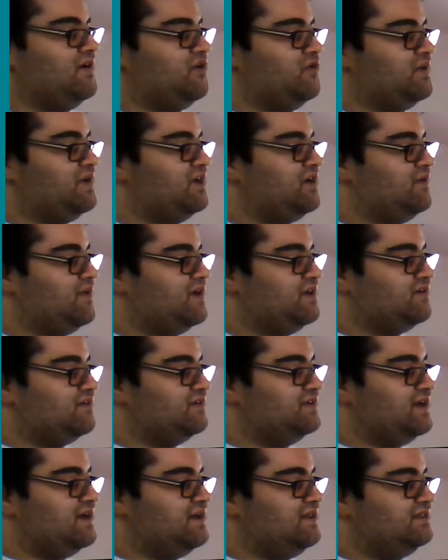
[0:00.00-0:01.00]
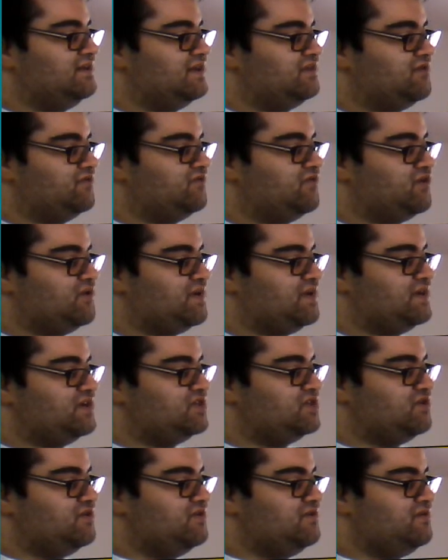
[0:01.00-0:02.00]
Riordan, date of
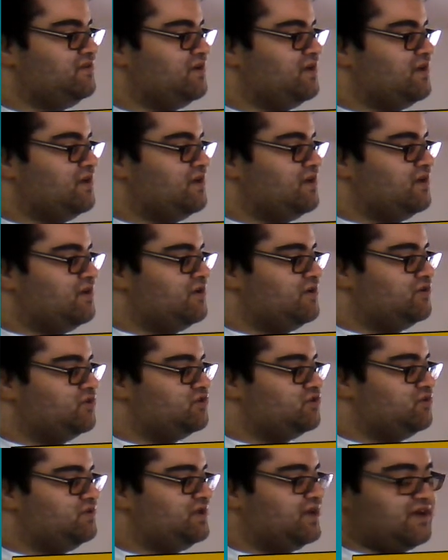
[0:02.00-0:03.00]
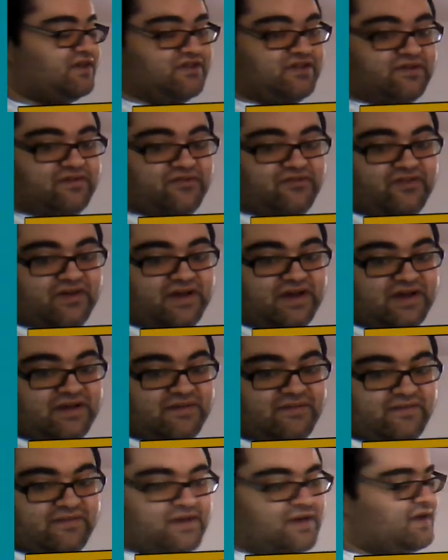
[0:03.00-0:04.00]
creation
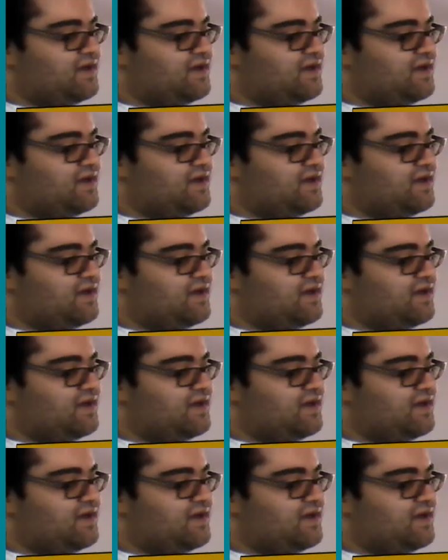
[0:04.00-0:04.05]
2005,